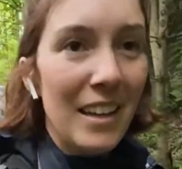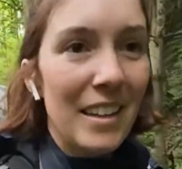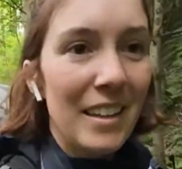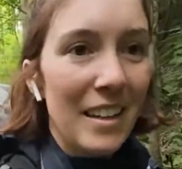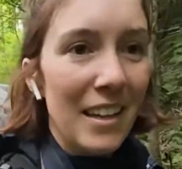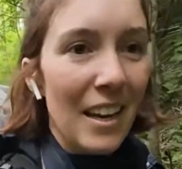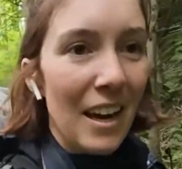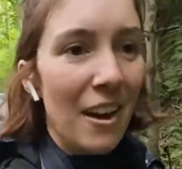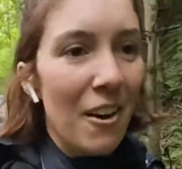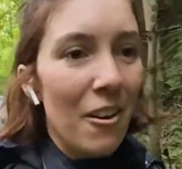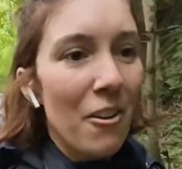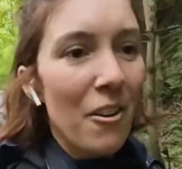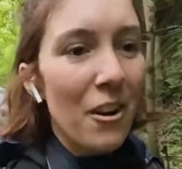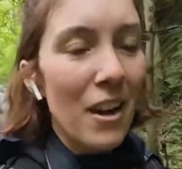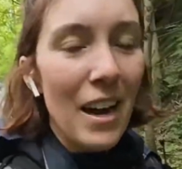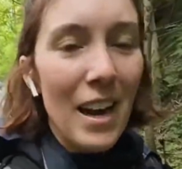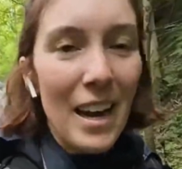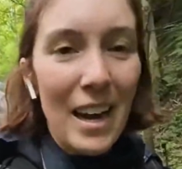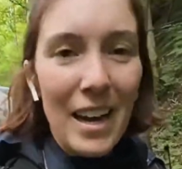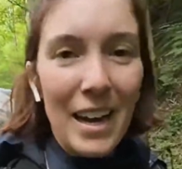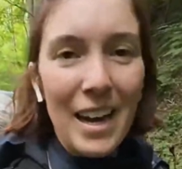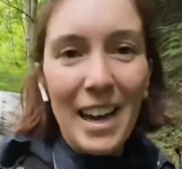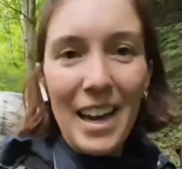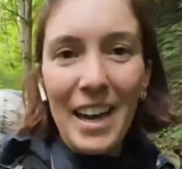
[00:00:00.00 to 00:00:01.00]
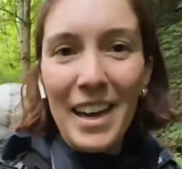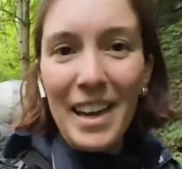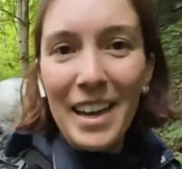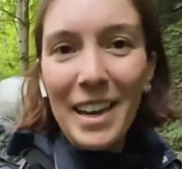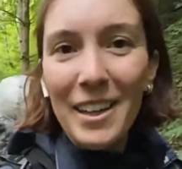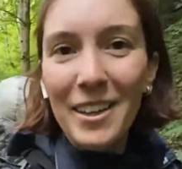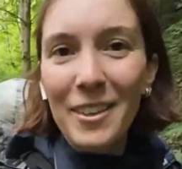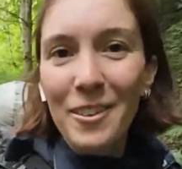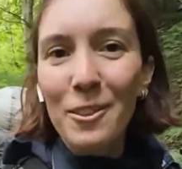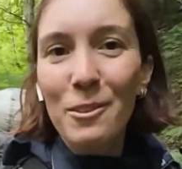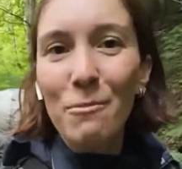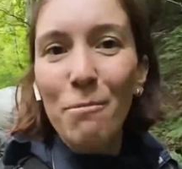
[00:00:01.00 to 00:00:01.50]
now
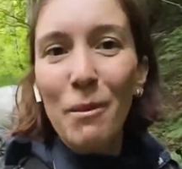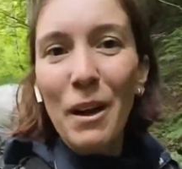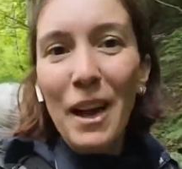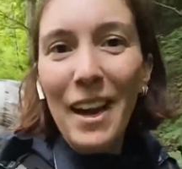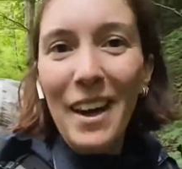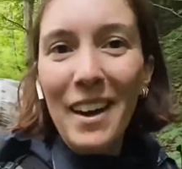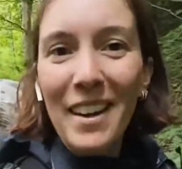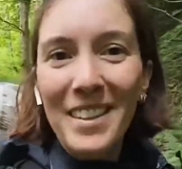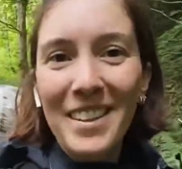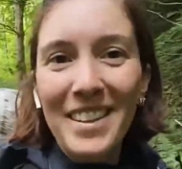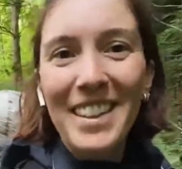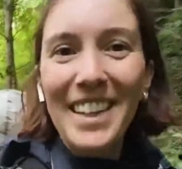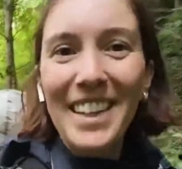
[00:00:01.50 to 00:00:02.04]
a good path